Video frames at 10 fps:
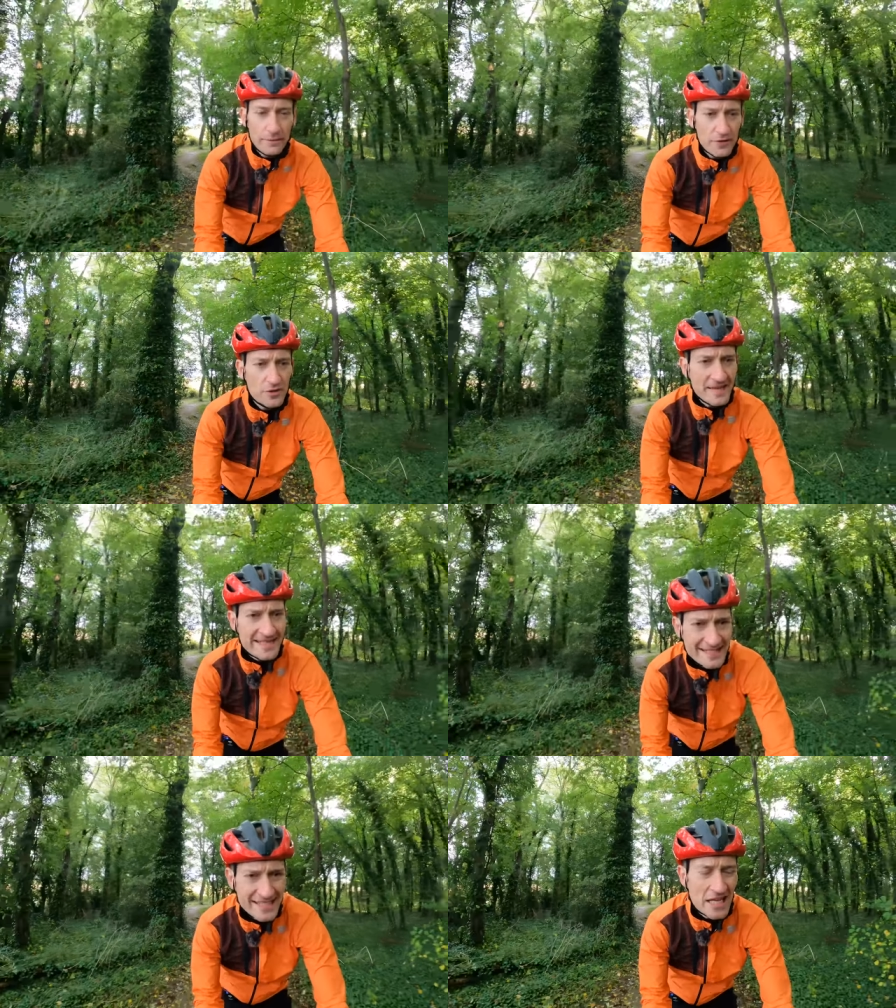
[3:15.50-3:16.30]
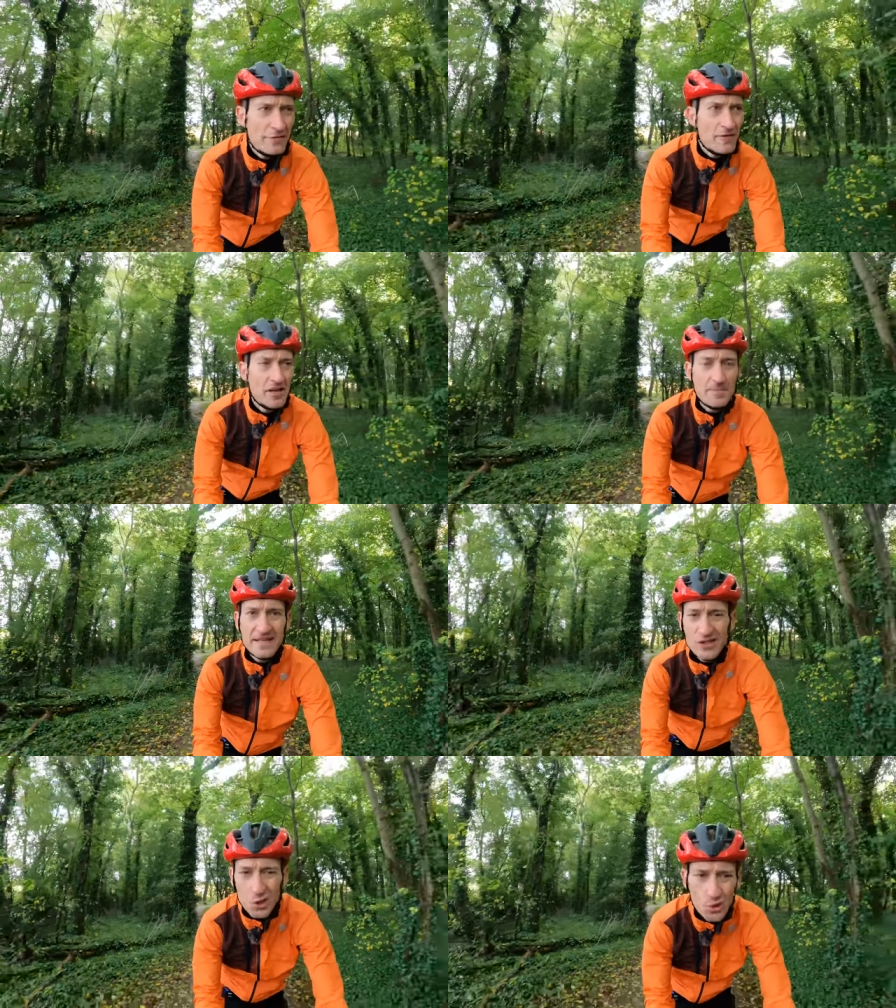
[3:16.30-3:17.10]
feels a bit stiffer and a
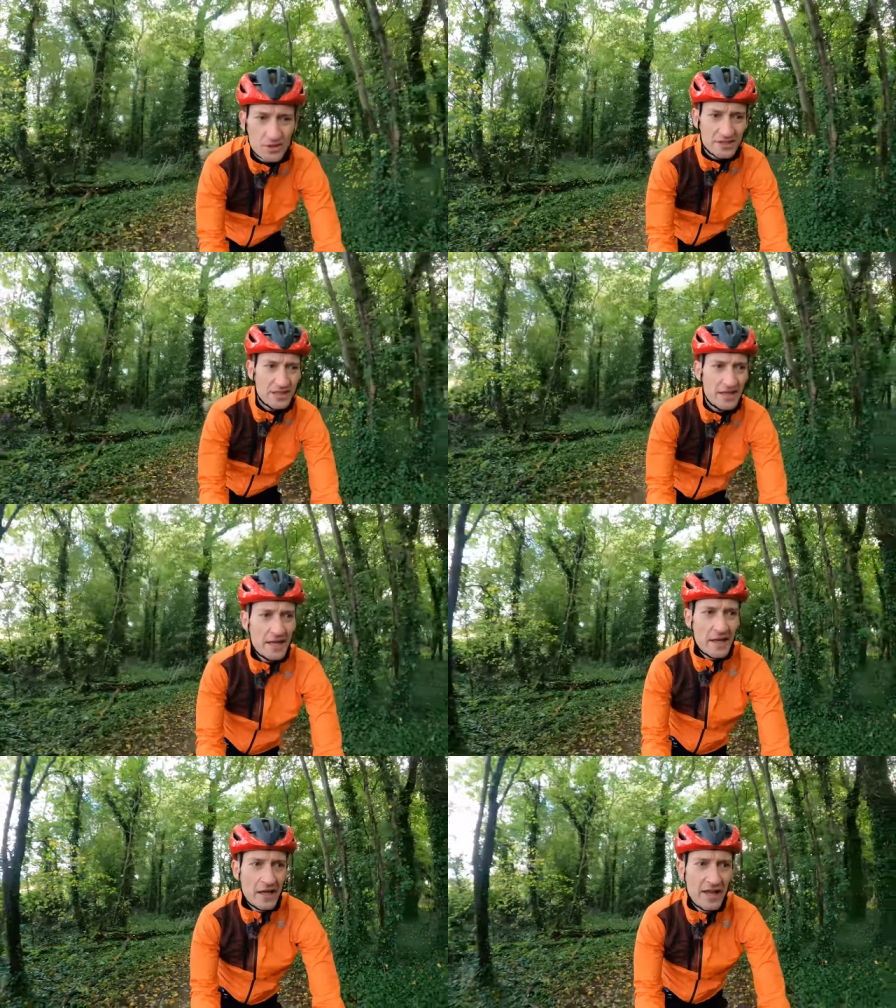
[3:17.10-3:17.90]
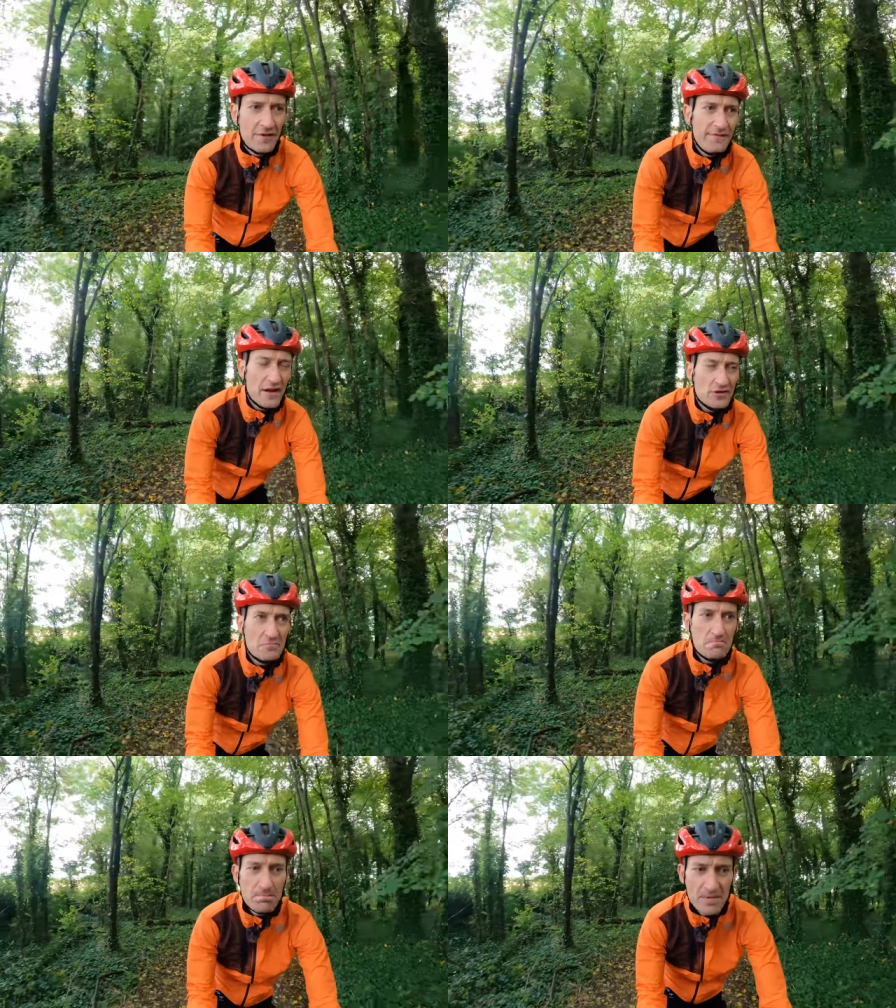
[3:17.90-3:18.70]
bit tauter, feels
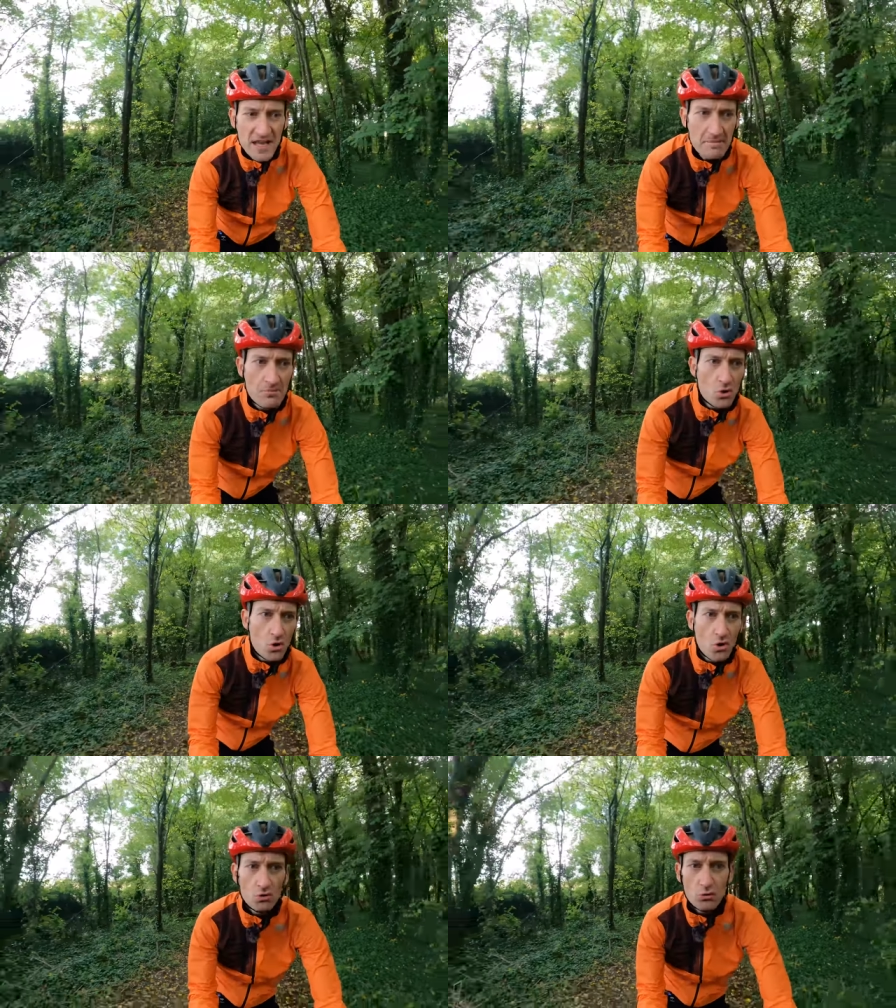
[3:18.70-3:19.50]
a bit more